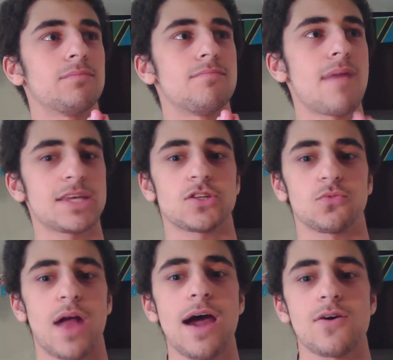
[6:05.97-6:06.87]
mess
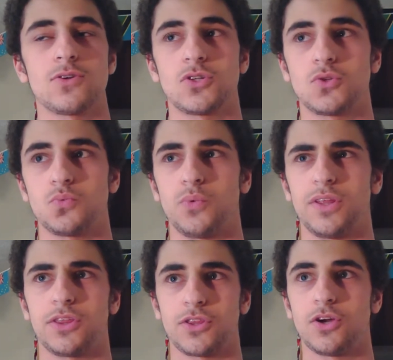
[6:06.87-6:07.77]
around
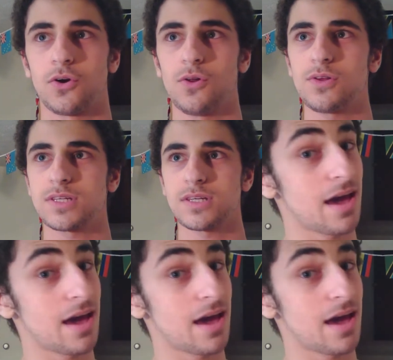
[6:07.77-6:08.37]
with girls.